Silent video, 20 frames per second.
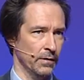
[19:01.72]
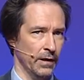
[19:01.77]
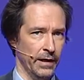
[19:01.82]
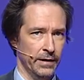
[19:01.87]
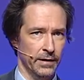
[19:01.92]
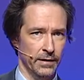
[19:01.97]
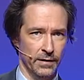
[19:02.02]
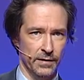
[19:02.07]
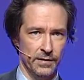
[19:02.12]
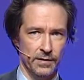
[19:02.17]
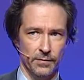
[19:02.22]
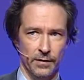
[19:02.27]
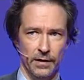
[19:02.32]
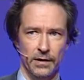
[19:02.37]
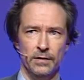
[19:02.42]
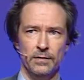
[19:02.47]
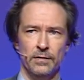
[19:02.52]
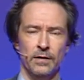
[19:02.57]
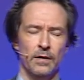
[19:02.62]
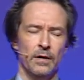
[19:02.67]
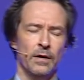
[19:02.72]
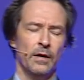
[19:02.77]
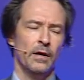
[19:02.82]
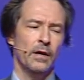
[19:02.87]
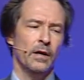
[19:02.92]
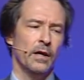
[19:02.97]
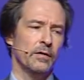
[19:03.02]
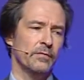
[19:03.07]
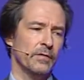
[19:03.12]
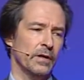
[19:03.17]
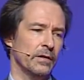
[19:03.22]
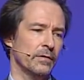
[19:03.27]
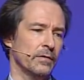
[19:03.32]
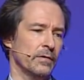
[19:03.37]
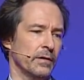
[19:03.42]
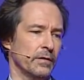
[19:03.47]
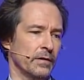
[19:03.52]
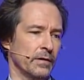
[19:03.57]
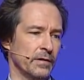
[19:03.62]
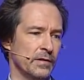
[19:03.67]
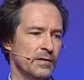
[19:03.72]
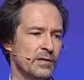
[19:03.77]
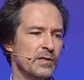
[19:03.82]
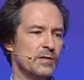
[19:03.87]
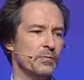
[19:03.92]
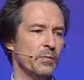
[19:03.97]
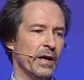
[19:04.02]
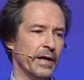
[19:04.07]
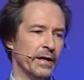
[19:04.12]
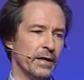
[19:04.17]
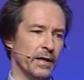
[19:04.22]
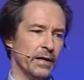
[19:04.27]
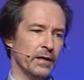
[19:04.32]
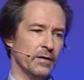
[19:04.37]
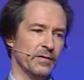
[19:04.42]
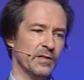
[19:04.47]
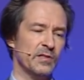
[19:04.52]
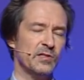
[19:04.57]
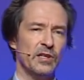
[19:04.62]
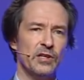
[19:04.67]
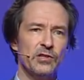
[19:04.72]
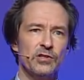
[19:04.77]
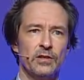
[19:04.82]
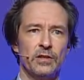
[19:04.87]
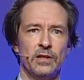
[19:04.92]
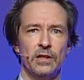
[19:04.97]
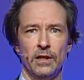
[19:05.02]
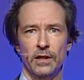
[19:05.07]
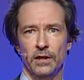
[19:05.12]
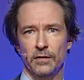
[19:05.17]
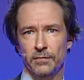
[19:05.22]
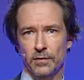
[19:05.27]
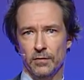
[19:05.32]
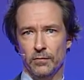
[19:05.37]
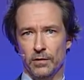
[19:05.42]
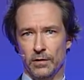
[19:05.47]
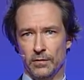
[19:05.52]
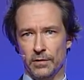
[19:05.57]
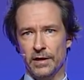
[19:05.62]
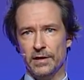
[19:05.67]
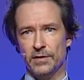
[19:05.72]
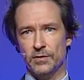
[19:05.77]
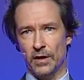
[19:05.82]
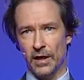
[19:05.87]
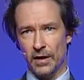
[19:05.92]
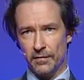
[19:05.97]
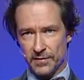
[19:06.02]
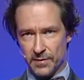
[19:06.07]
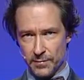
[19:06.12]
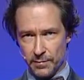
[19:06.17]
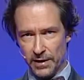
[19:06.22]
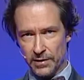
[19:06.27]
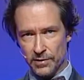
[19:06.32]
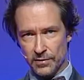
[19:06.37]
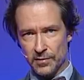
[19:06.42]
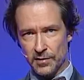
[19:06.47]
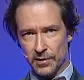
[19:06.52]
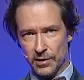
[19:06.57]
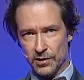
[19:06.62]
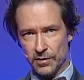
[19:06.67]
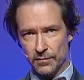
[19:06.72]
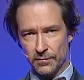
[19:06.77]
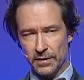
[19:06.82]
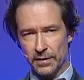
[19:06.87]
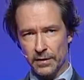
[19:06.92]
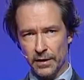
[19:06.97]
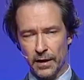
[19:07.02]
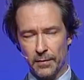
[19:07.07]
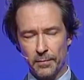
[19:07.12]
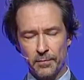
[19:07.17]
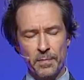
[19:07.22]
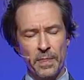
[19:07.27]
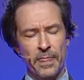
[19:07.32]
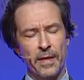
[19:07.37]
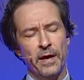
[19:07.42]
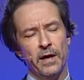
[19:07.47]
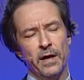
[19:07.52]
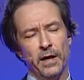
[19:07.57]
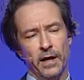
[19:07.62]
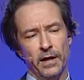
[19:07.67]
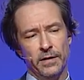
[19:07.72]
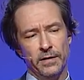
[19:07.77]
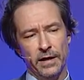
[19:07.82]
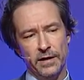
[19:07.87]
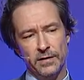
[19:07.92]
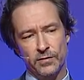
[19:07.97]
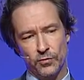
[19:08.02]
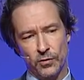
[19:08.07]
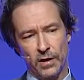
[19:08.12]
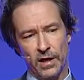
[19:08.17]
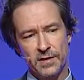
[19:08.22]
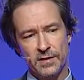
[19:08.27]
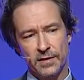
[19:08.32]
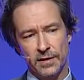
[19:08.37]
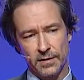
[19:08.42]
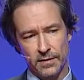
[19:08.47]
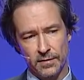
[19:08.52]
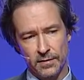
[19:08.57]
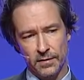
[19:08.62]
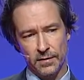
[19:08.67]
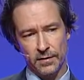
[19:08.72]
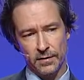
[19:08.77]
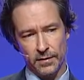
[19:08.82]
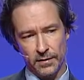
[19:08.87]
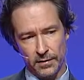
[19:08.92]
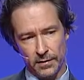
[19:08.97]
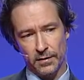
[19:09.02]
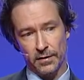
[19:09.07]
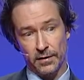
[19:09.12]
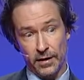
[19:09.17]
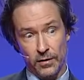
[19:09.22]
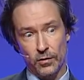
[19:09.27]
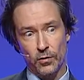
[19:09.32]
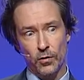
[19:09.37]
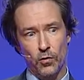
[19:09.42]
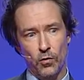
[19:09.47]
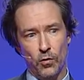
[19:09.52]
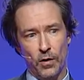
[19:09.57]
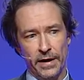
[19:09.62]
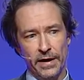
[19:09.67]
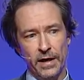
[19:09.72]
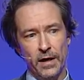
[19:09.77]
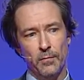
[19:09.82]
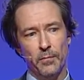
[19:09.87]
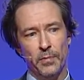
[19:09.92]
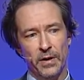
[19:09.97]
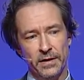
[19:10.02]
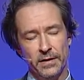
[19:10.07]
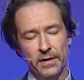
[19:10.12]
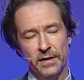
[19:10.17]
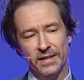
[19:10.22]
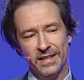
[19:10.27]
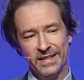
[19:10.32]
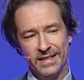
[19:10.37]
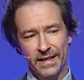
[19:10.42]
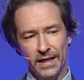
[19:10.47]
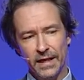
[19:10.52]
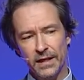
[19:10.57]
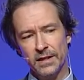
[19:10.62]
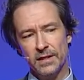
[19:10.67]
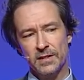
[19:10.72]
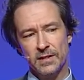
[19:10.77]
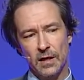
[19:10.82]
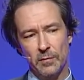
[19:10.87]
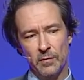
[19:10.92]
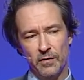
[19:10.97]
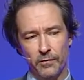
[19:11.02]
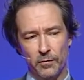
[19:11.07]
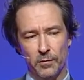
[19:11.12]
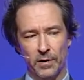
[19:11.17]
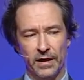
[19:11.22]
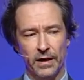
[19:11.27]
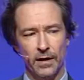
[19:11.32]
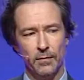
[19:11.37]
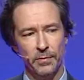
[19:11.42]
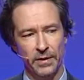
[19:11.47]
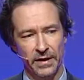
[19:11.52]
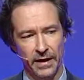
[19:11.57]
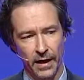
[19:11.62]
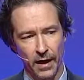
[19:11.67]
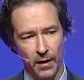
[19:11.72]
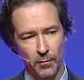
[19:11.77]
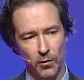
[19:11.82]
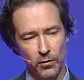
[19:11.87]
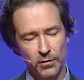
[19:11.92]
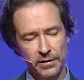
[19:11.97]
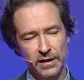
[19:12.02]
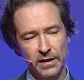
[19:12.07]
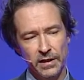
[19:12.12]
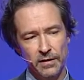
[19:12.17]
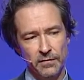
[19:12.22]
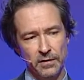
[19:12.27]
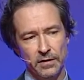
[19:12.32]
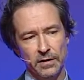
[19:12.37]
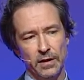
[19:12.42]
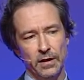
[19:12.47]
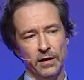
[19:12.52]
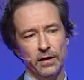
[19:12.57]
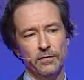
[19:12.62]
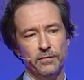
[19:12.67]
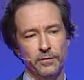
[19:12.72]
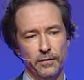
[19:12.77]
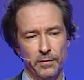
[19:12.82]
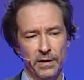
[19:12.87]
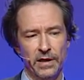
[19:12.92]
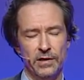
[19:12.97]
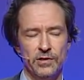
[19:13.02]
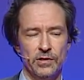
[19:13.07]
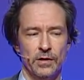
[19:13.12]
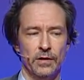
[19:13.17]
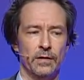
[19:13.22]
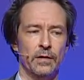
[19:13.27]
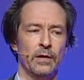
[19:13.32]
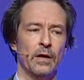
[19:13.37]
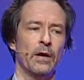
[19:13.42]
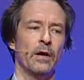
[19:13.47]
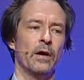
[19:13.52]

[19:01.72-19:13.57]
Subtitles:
identity, right? And this is my kind of a session key, if you will, right? So I have a special session with them, and they trust it. They know who I am, but the data is coming from my company. I'm only giving the information,